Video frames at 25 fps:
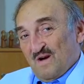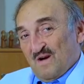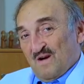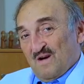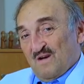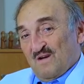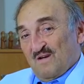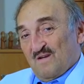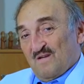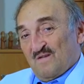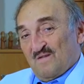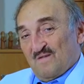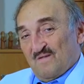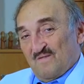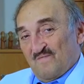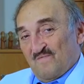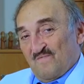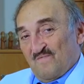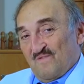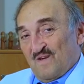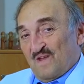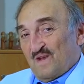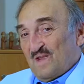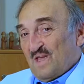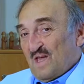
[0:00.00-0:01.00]
are
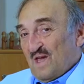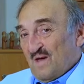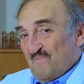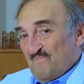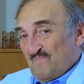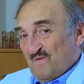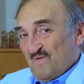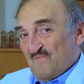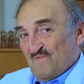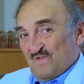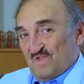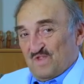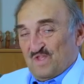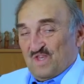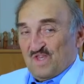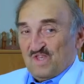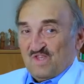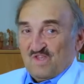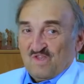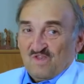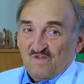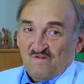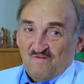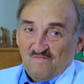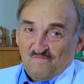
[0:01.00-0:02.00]
very happy with
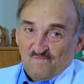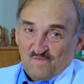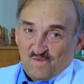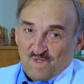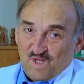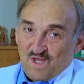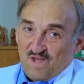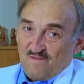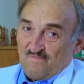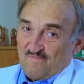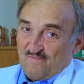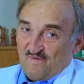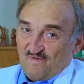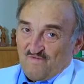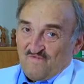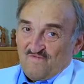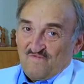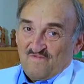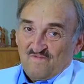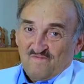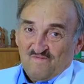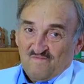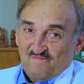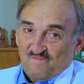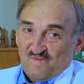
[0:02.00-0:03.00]
this type
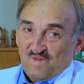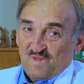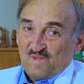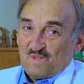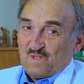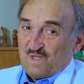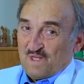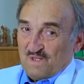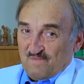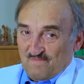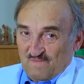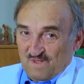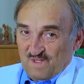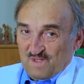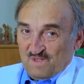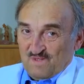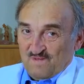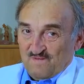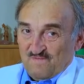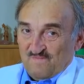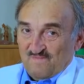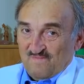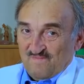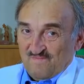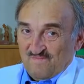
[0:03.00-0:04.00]
of treatment.